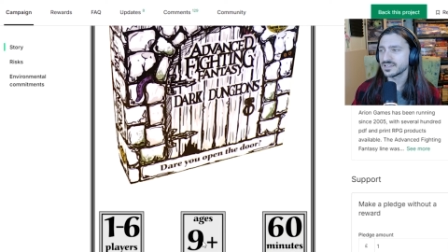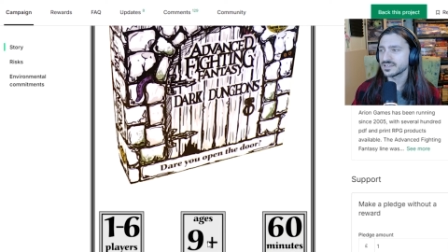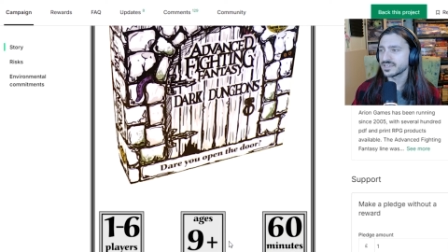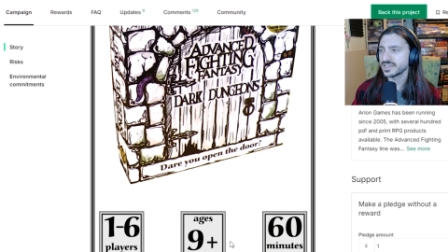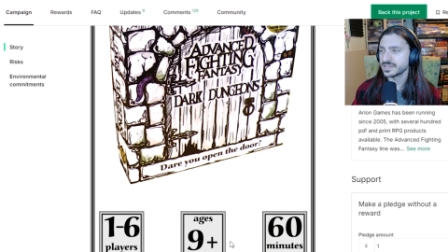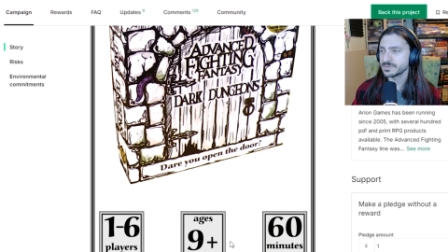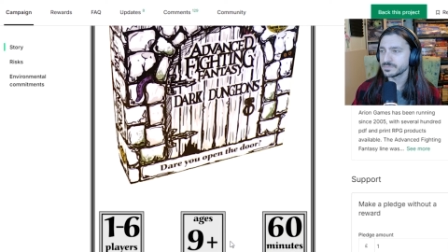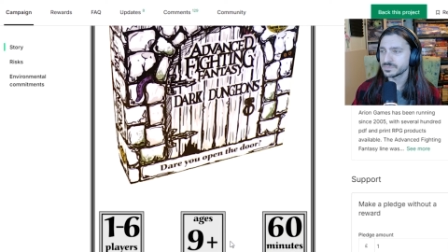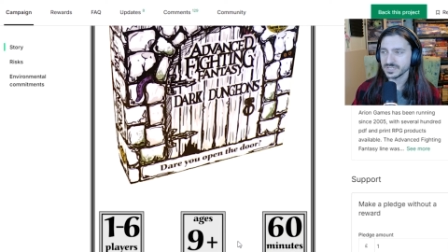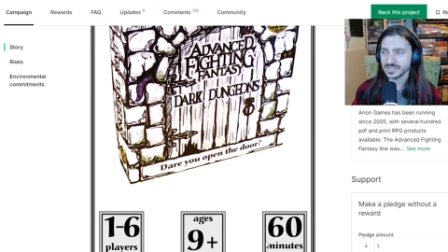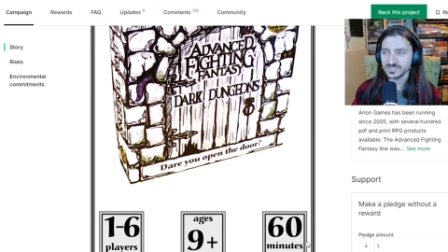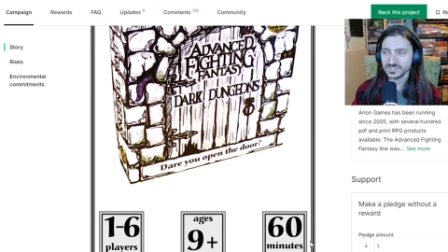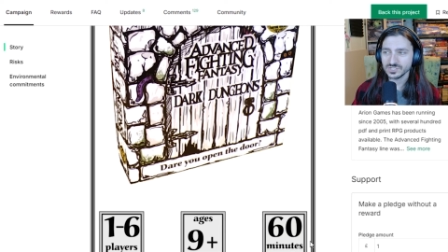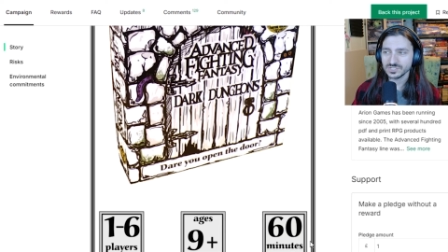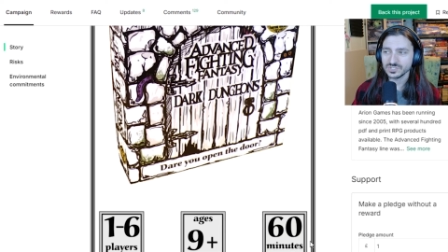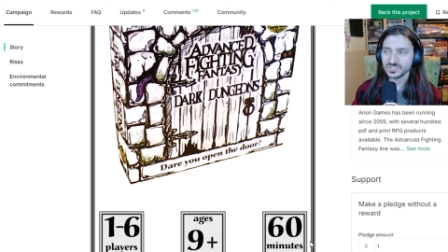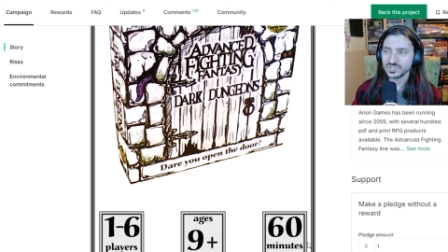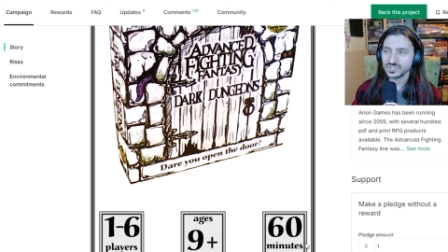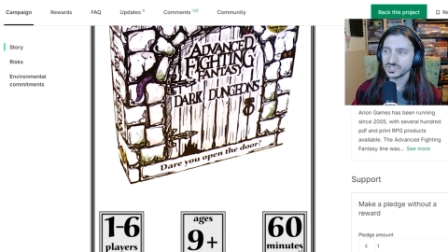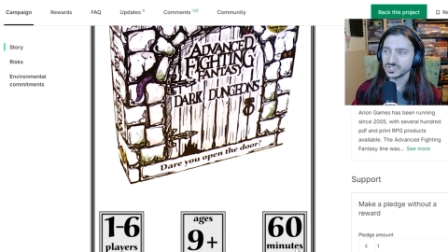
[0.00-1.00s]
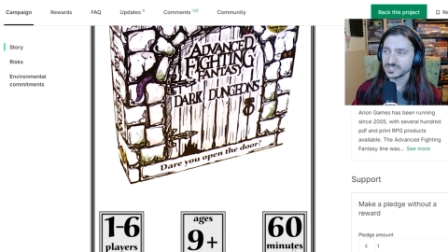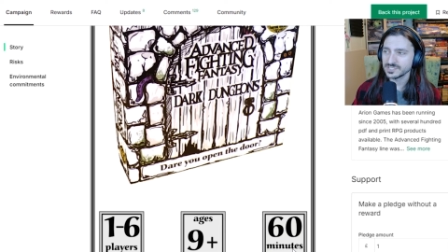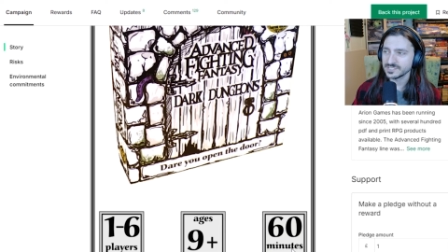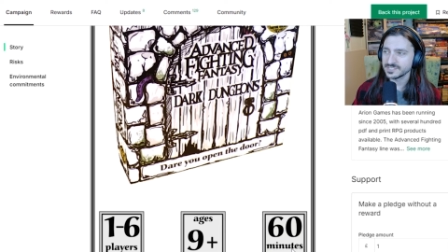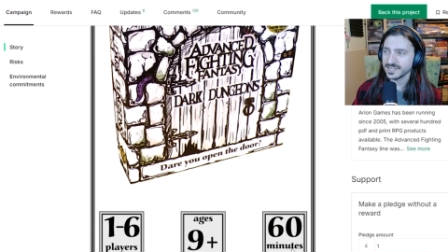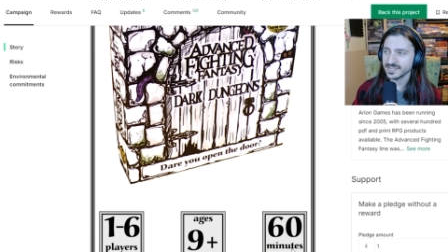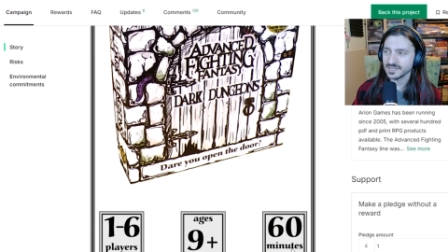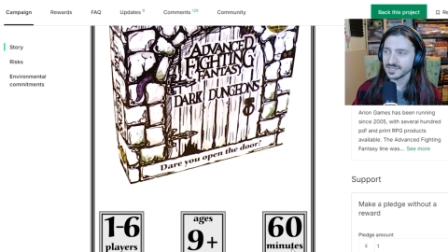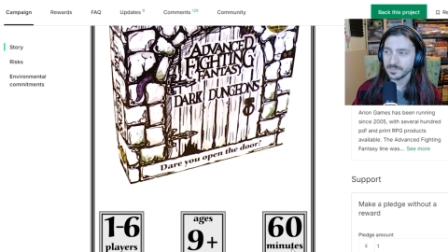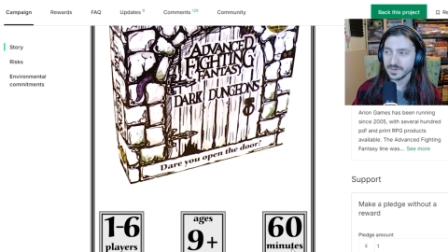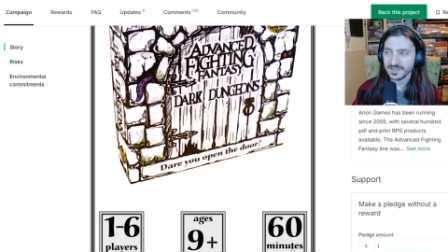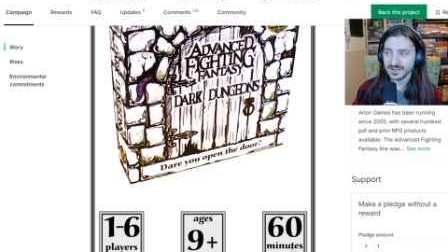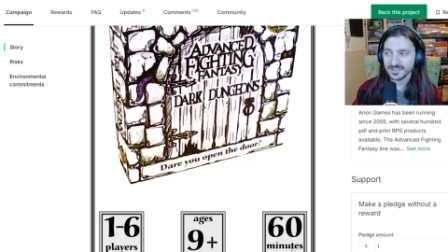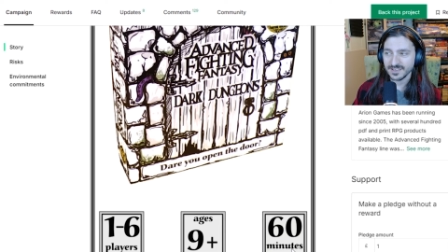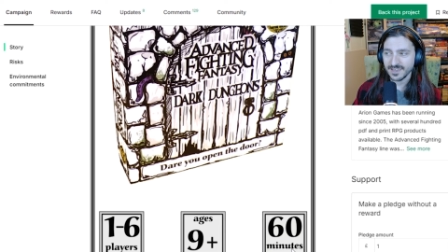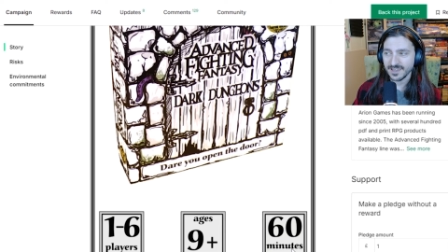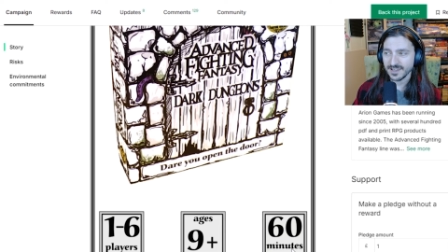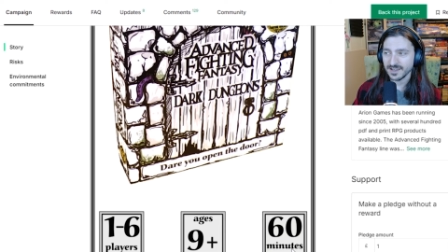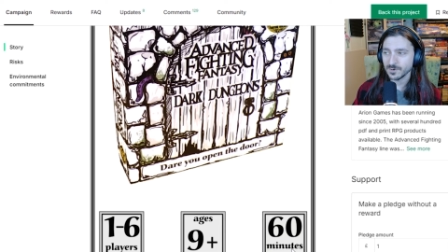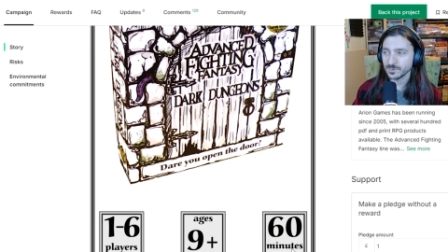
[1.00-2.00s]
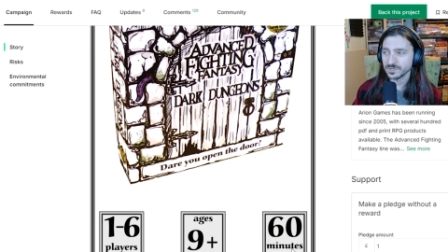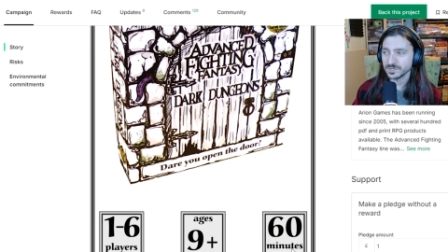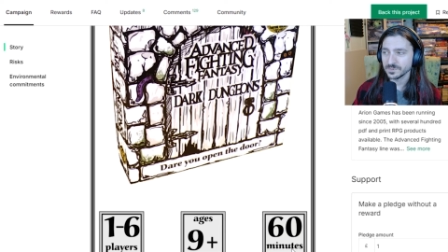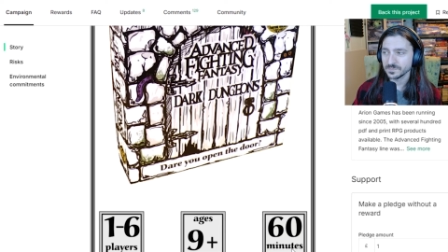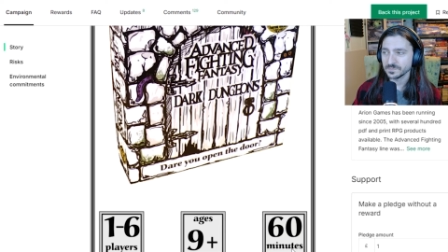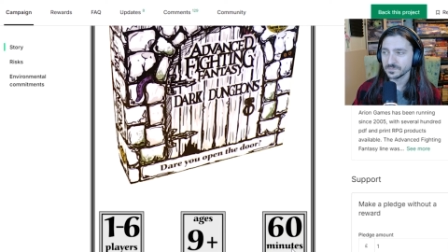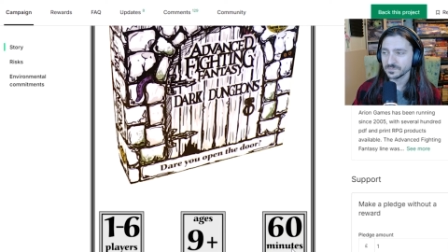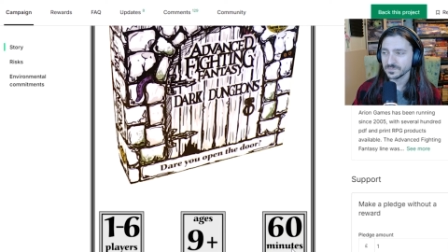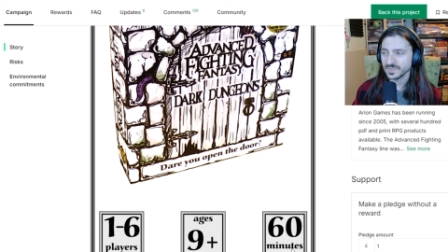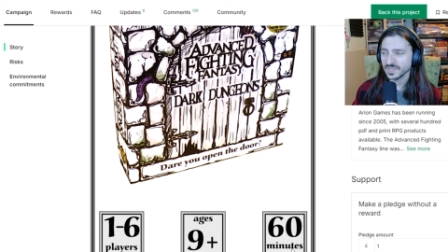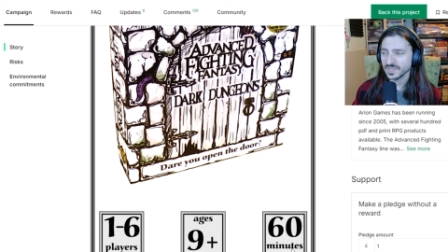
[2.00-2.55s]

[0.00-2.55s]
A game session should take about an hour,